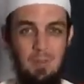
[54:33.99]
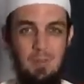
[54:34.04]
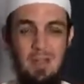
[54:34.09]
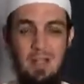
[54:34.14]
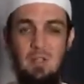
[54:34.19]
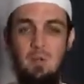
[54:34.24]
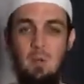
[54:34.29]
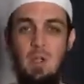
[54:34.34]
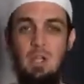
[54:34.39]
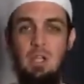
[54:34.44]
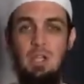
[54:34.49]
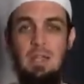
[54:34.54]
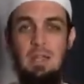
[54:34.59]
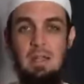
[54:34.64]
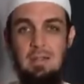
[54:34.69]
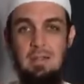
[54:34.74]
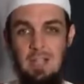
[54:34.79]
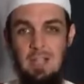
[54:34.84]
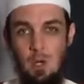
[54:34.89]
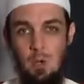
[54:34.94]
That's why you need
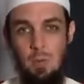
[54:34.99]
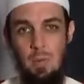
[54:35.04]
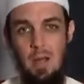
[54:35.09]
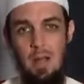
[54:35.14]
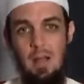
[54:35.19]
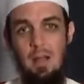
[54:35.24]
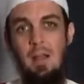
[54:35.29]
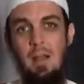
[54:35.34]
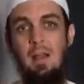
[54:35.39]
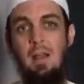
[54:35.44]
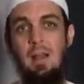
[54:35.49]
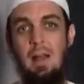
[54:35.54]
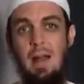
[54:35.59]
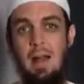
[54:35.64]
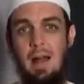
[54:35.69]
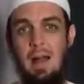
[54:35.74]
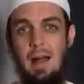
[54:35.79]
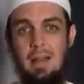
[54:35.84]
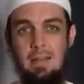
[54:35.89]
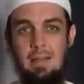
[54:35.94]
a tawbah
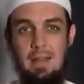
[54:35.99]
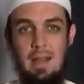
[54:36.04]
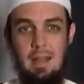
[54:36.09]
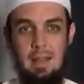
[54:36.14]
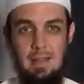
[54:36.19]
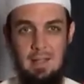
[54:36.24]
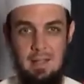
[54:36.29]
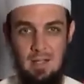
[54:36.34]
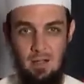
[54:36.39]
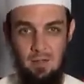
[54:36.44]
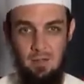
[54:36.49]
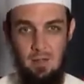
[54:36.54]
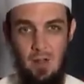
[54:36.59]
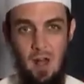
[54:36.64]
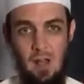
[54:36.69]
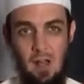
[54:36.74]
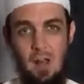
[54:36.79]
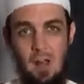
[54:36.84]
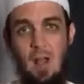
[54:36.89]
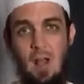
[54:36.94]
and al
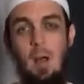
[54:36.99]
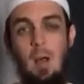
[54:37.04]
istighfar.